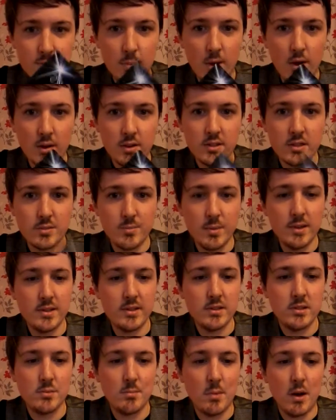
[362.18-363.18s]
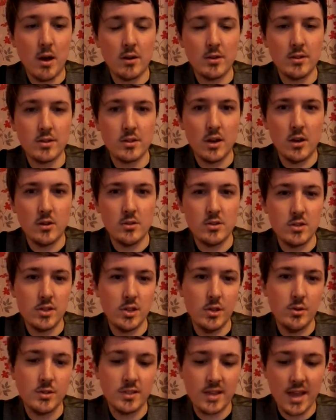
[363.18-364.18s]
Marks and Spencer Sparks card. So
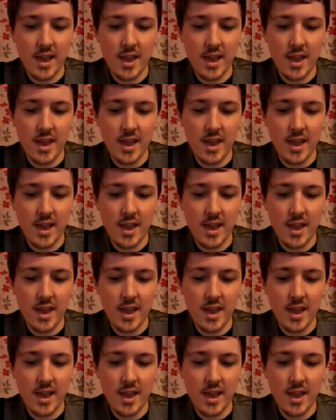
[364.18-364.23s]
you